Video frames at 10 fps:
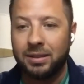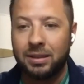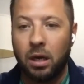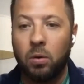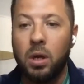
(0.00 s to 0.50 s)

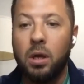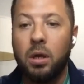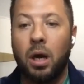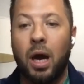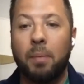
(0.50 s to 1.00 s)
So
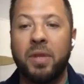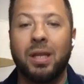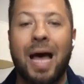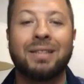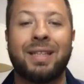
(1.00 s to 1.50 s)
um, the
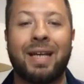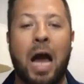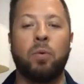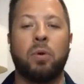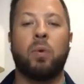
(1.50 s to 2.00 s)
last thing
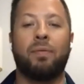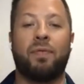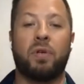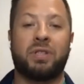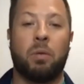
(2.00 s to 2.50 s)
I would want
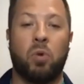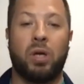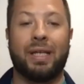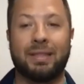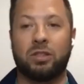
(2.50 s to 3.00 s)
for
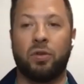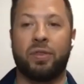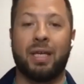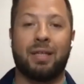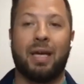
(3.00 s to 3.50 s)
someone is to
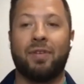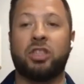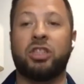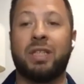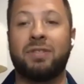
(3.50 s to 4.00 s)
think they've
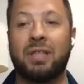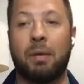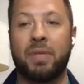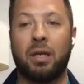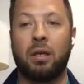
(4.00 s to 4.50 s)
achieved
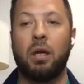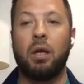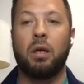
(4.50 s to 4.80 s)
something,